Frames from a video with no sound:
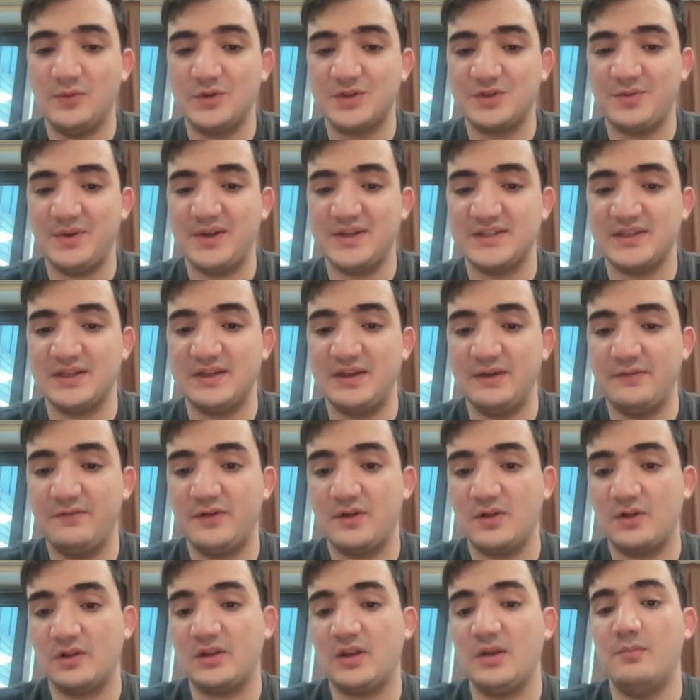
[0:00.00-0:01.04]
which makes it
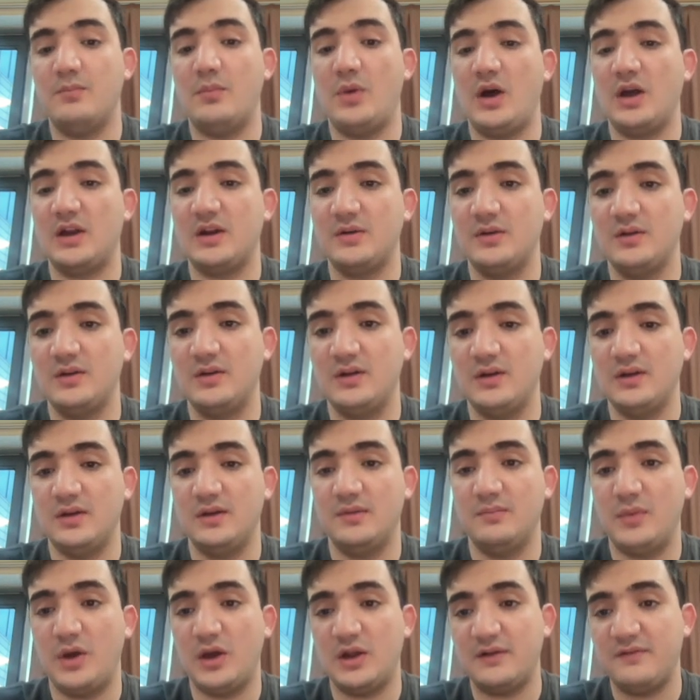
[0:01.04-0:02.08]
difficult to
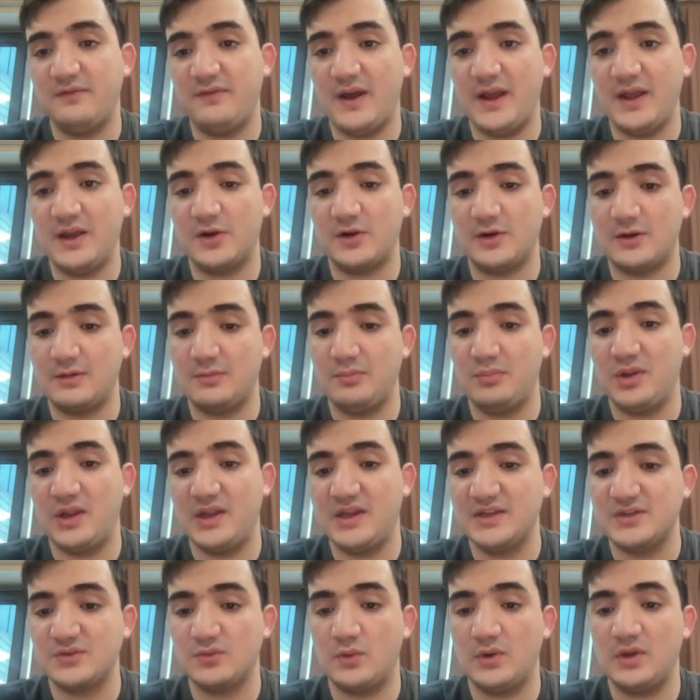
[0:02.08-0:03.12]
modify or
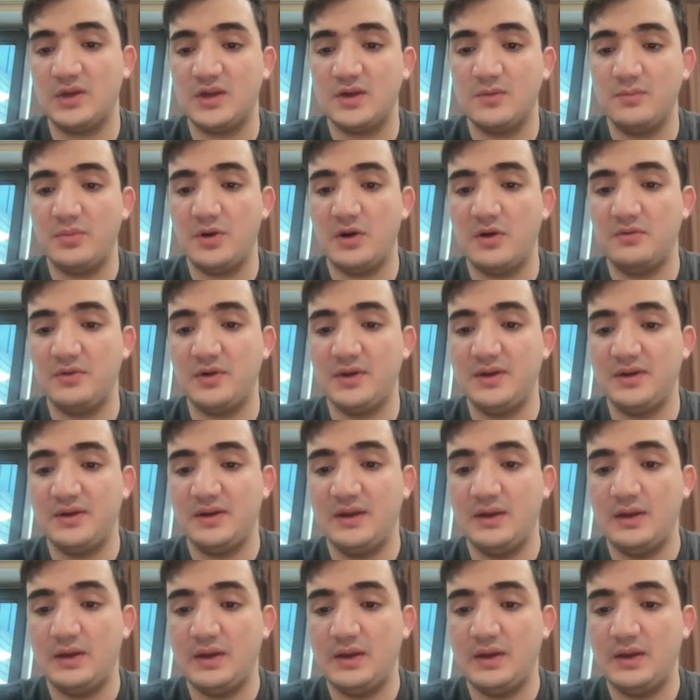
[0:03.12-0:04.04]
replace one component